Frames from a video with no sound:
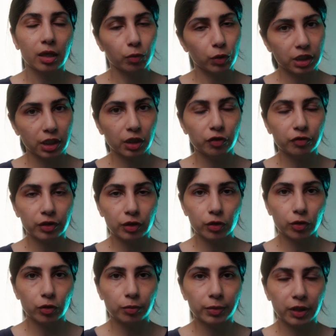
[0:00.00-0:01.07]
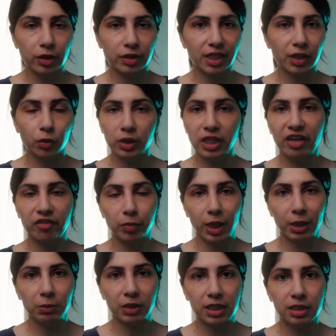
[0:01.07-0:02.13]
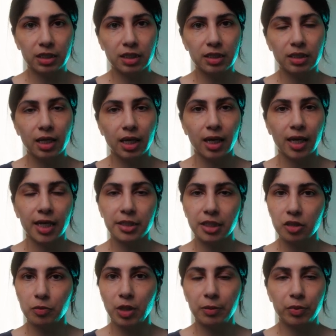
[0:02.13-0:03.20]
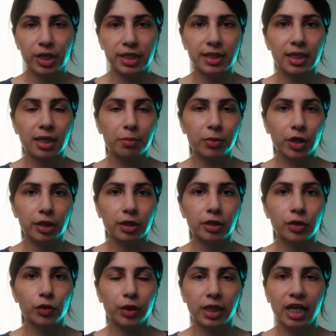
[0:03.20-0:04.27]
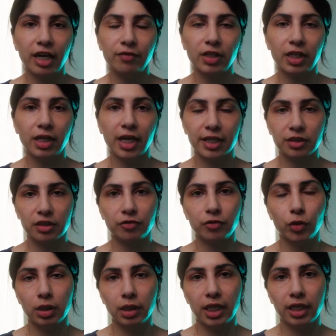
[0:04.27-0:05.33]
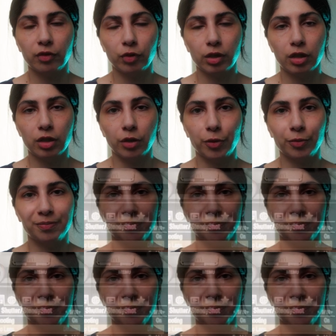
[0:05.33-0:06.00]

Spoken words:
which I often do because I only have prime lenses, and just by pressing a button you can have that extra focal length with you.